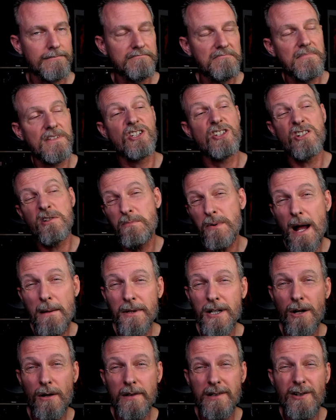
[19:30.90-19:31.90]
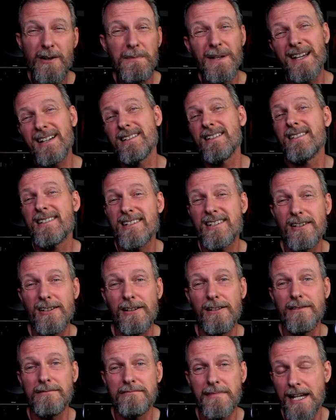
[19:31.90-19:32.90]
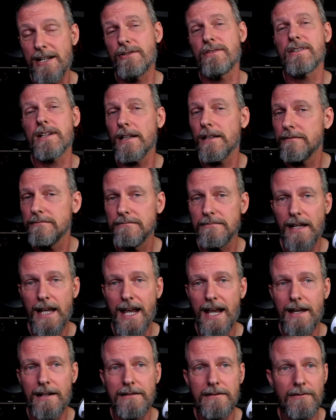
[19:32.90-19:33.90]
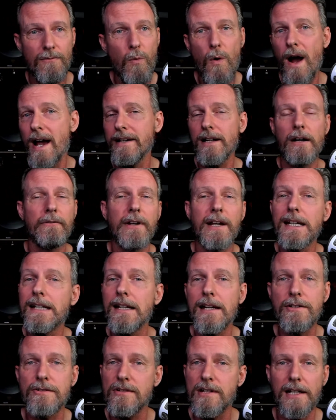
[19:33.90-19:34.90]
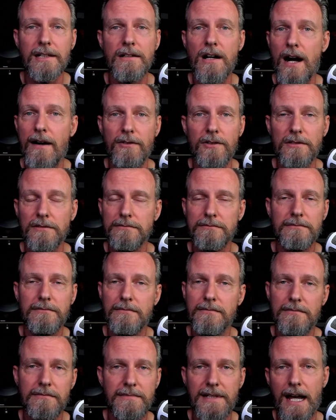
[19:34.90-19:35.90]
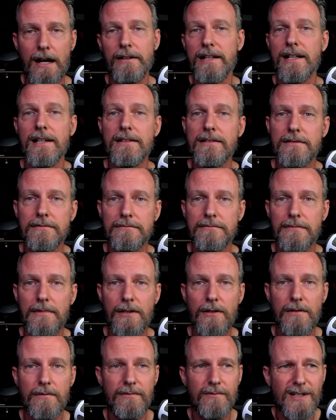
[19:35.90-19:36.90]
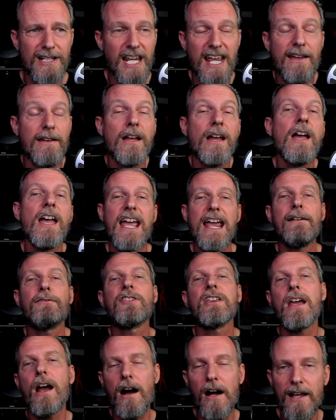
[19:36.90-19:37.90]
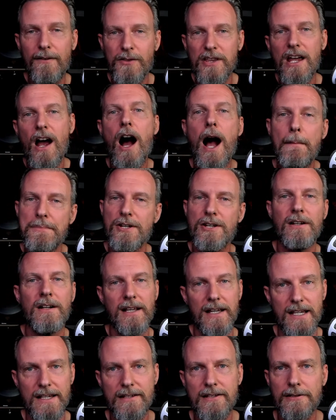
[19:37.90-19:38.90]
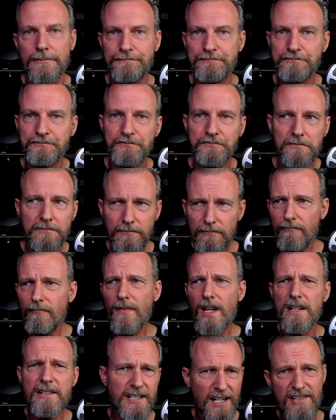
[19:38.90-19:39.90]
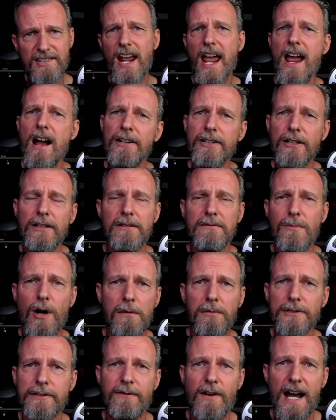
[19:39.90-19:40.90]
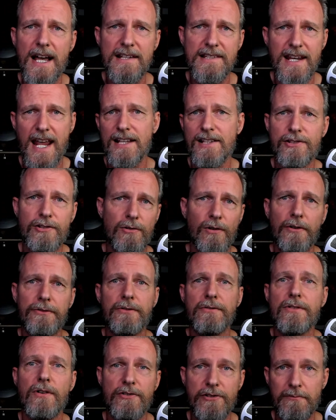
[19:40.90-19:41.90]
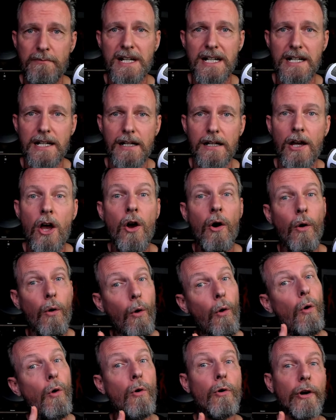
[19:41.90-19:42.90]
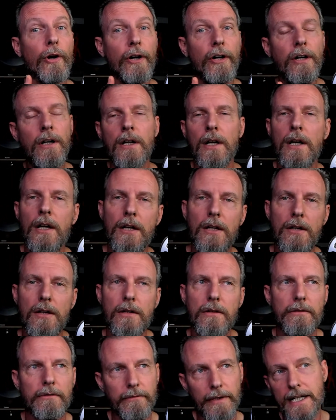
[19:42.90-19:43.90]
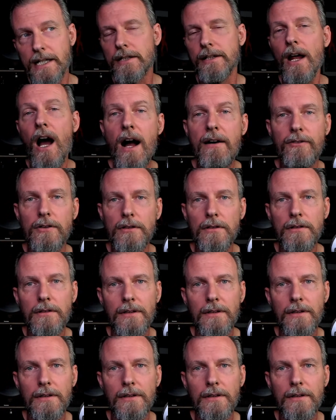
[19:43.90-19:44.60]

you should probably go into it because it's still interesting. And why not read an interesting novel nowadays? If the option is to stay on your mobile device and scroll through social media or read a novel,